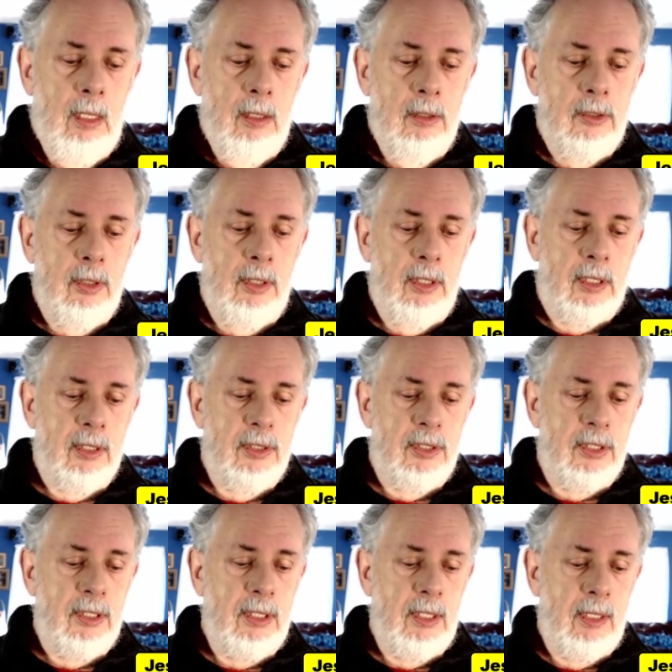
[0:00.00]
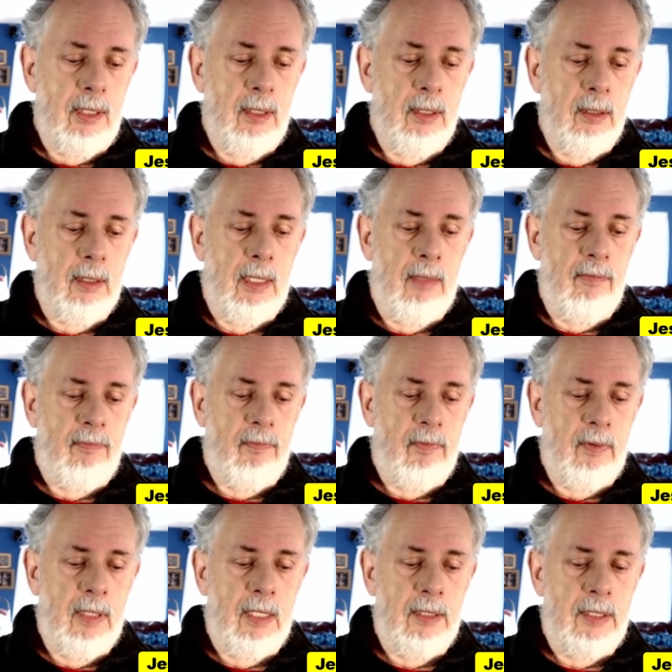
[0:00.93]
So you can see here, I've
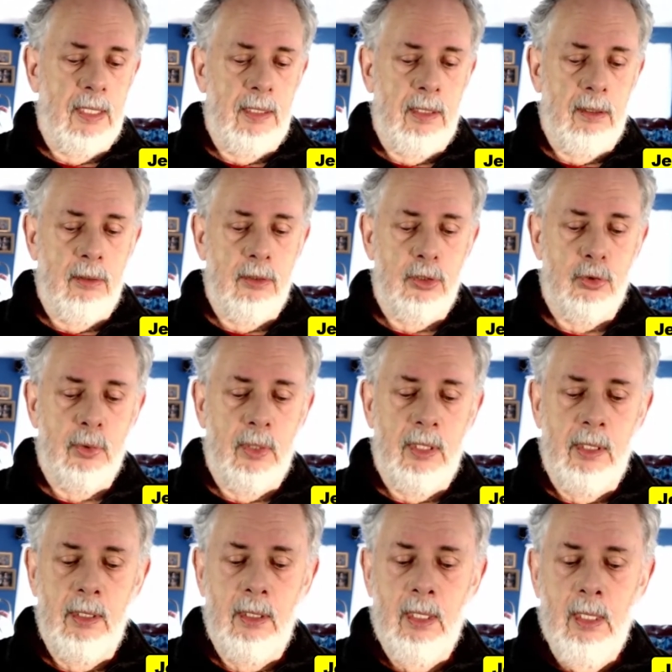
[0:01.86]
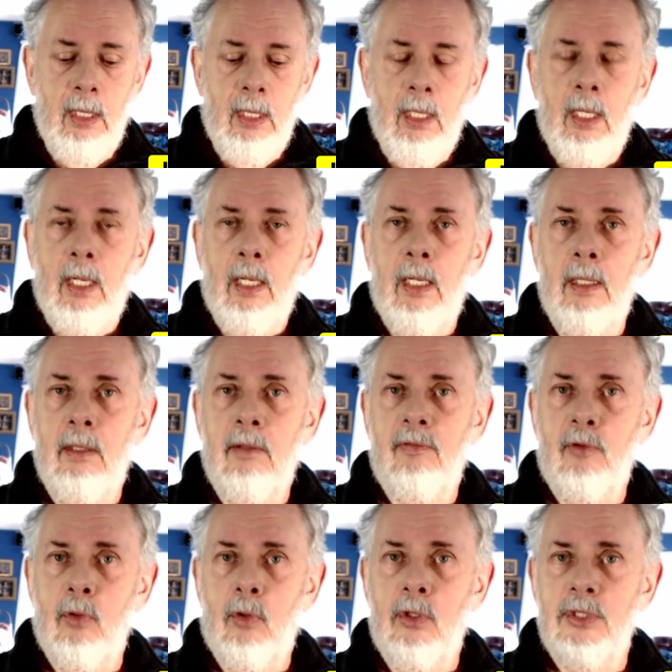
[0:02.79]
got that illustrated. And of
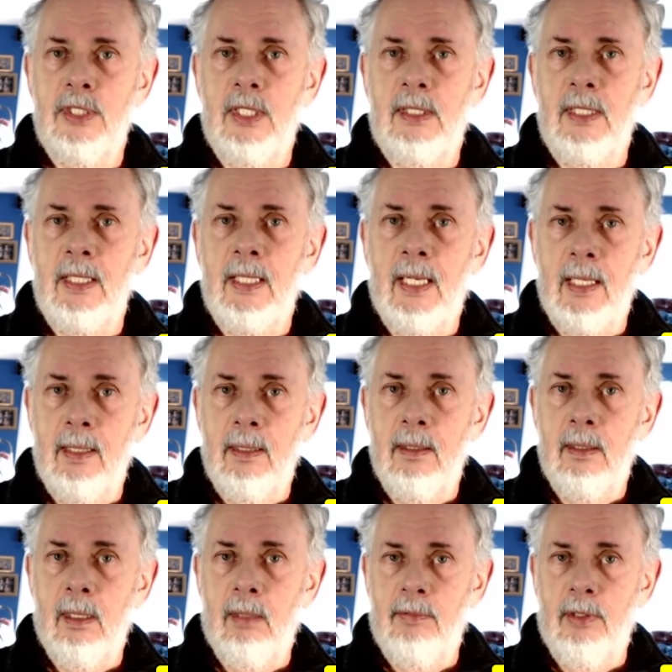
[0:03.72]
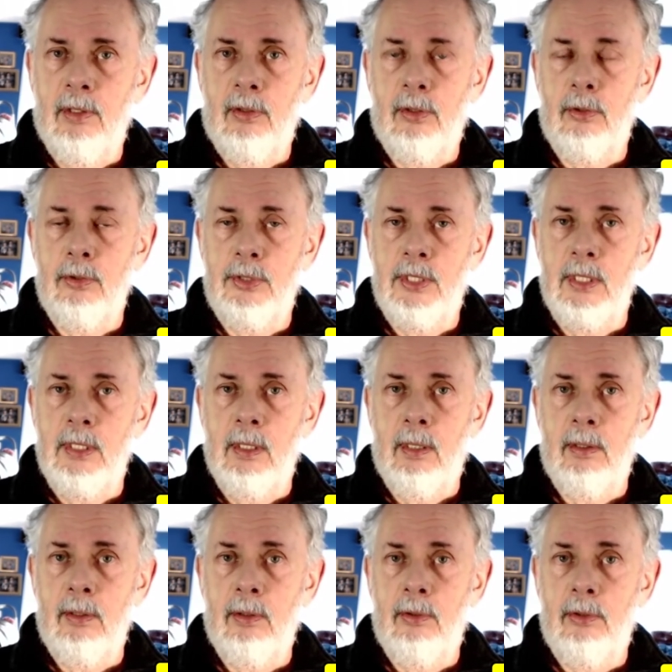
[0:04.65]
course, at the end of the one thousand three
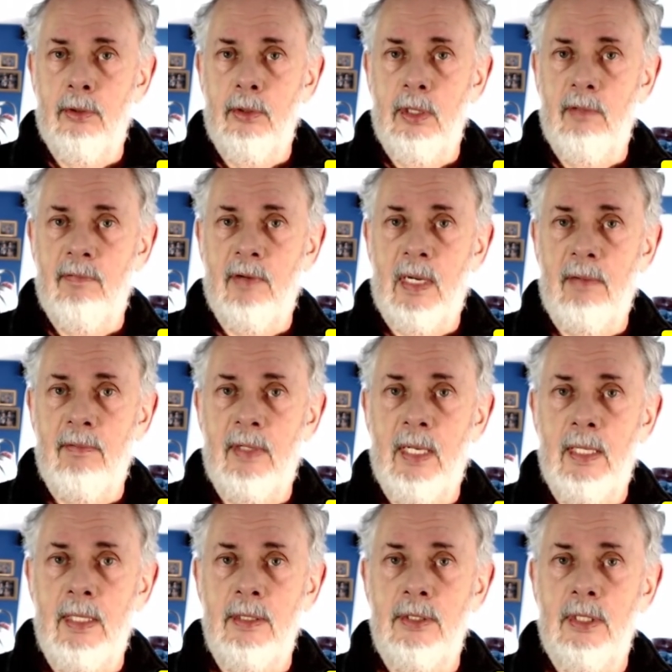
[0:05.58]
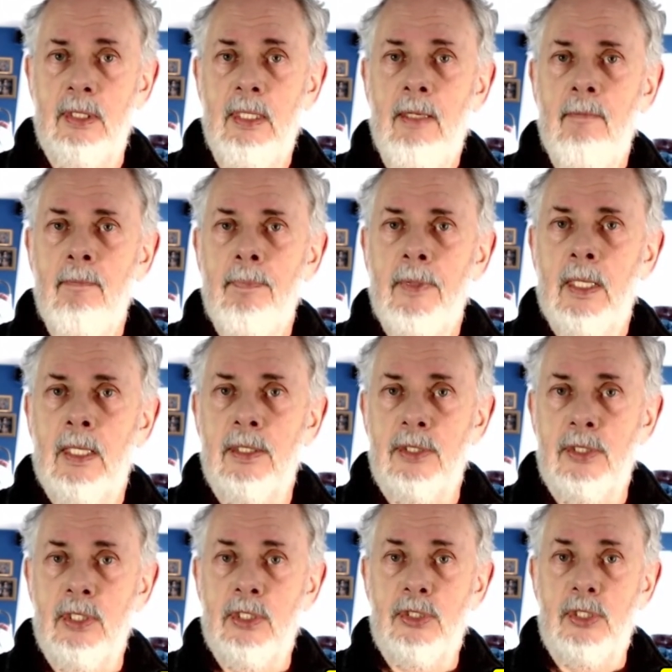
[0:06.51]
hundred thirty-five days
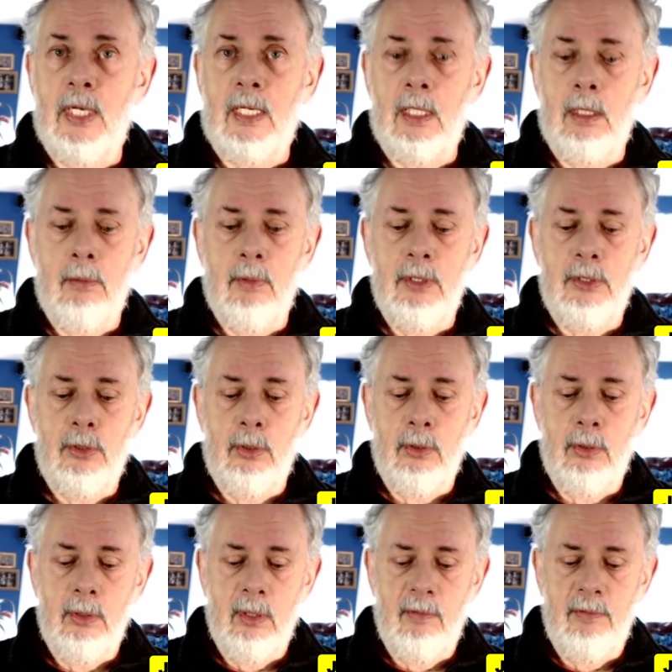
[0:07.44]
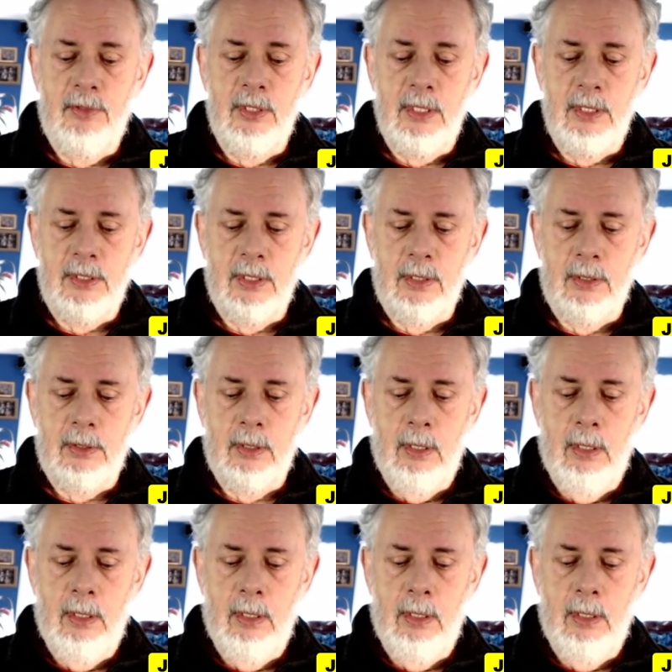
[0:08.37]
is the second return of Jesus.